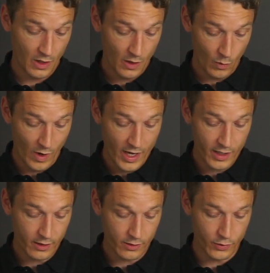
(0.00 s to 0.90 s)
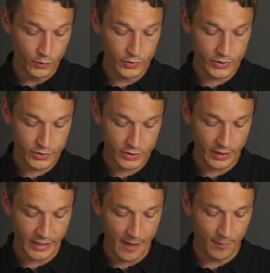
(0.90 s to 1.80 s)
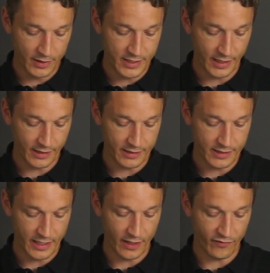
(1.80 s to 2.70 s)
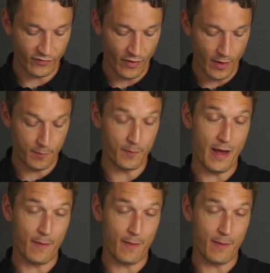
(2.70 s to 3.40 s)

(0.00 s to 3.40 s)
why use cable tech instead of a